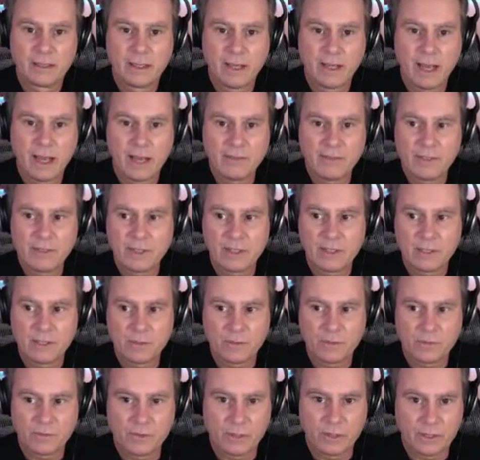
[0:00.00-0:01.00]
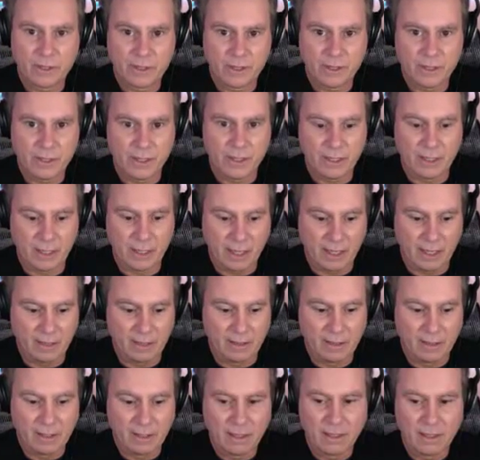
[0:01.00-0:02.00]
I've said this before and I'll say it again.
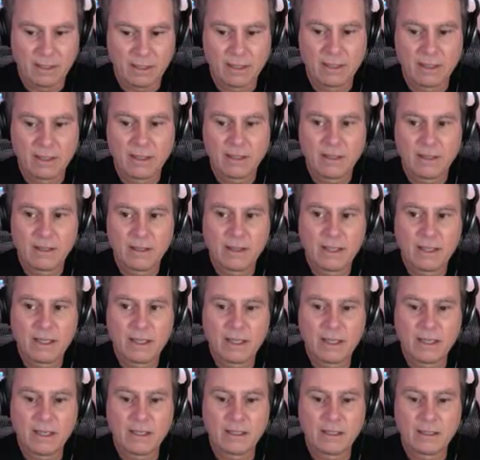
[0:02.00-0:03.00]
There